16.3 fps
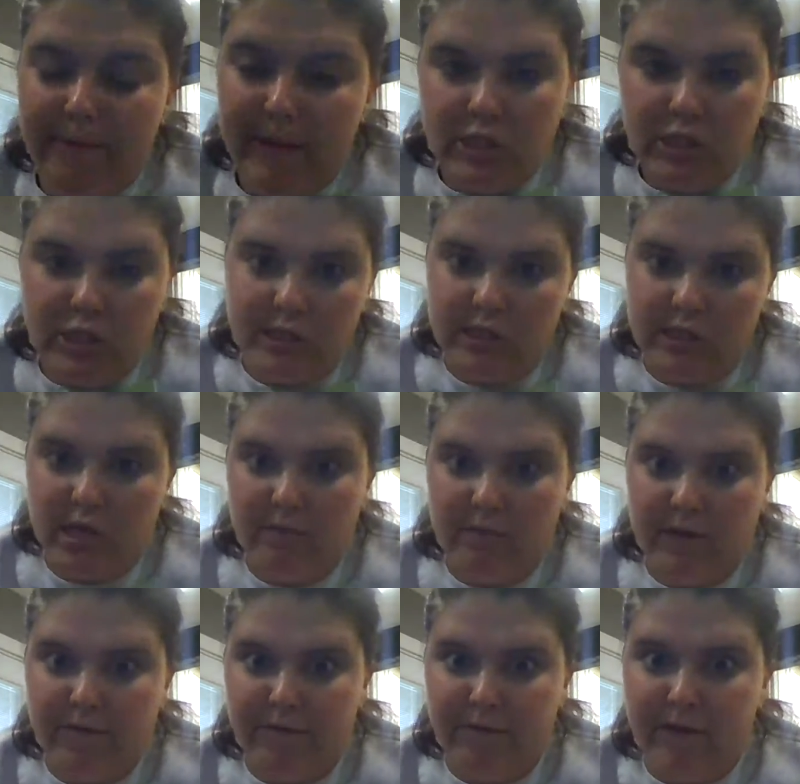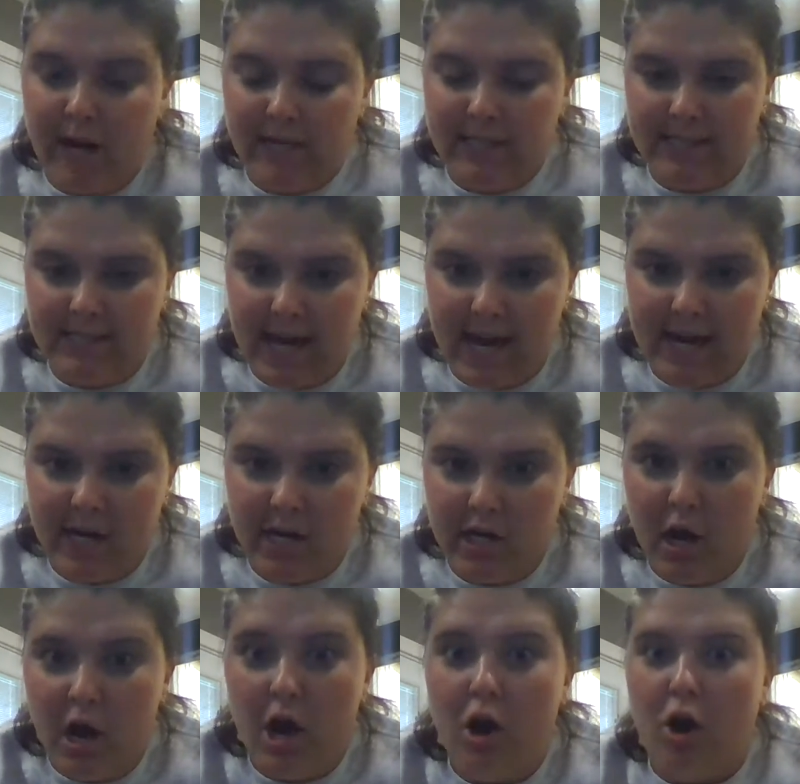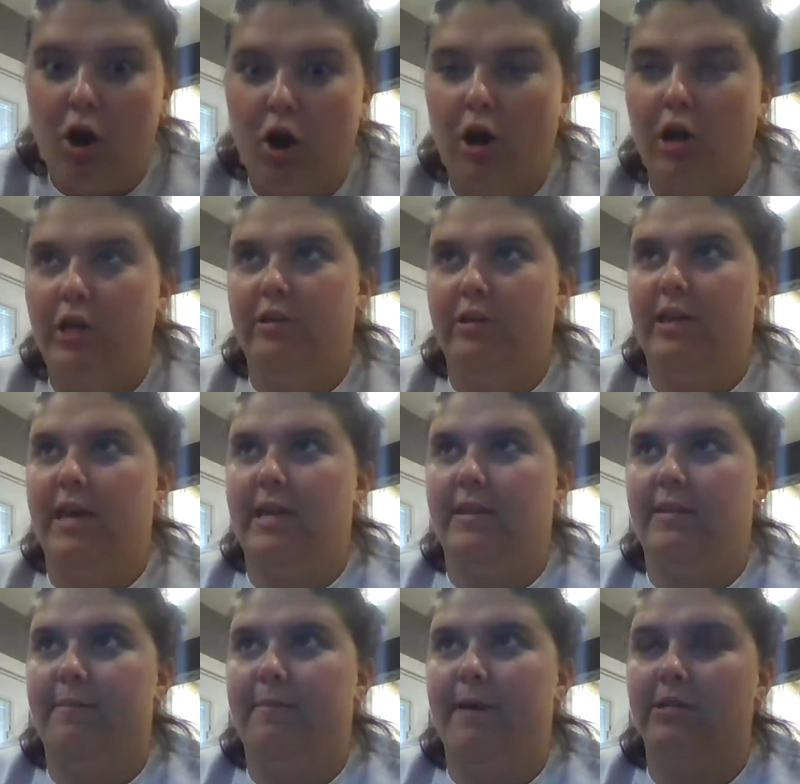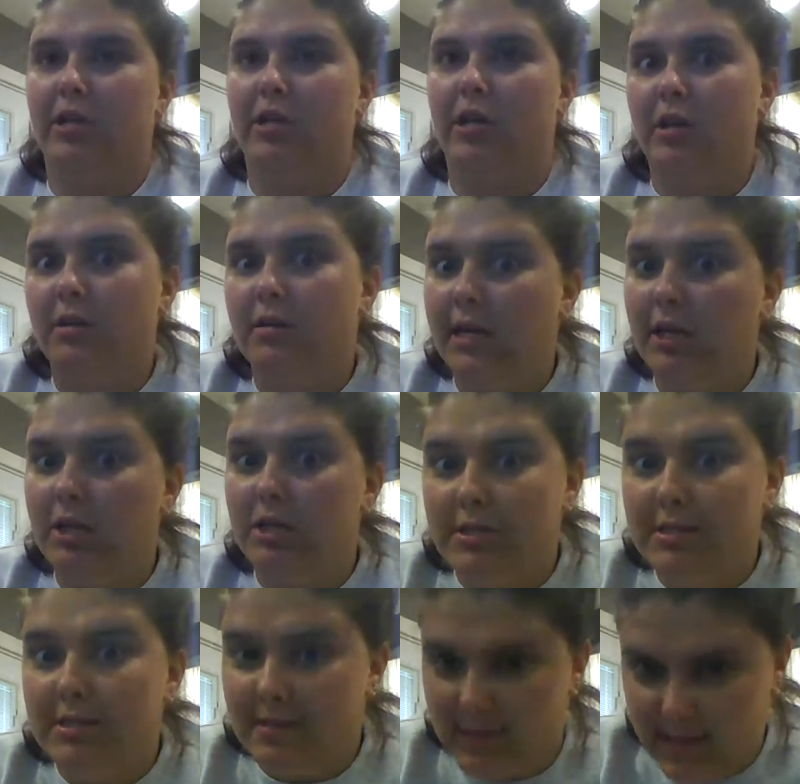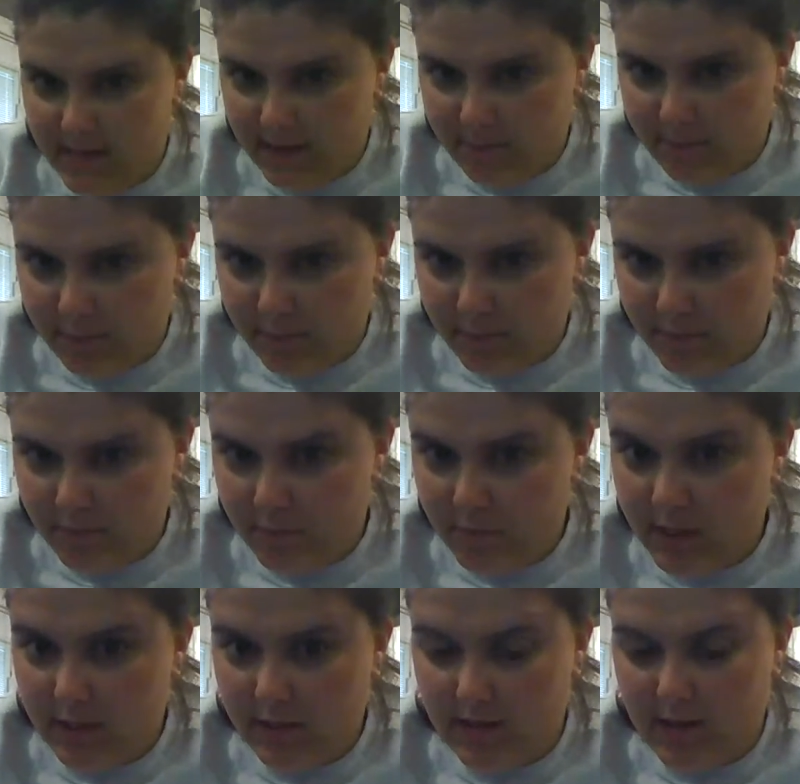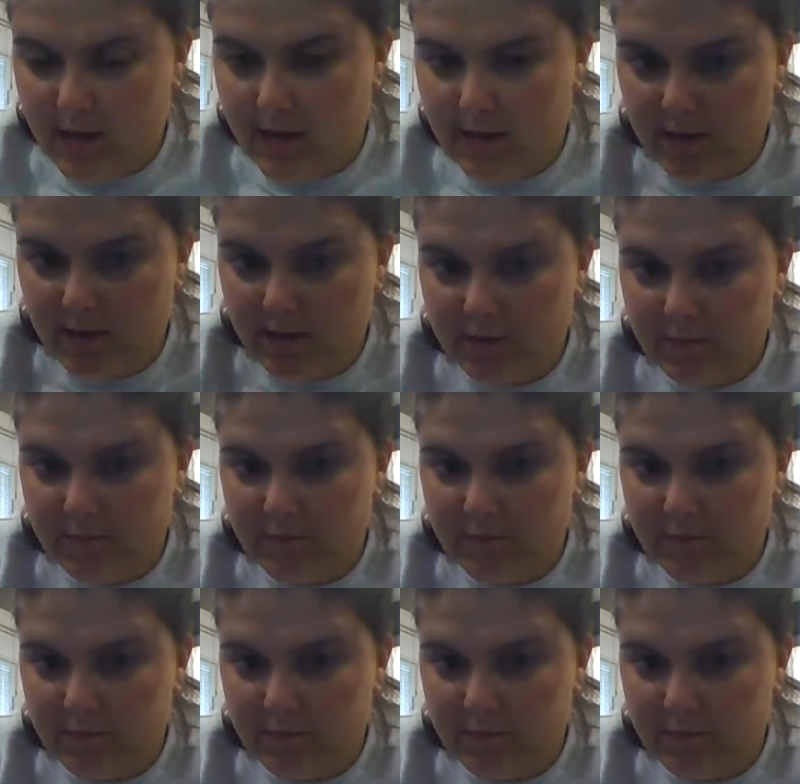and she's going to be very scared? Or do you think the bears are going to let her sleep? What do you think?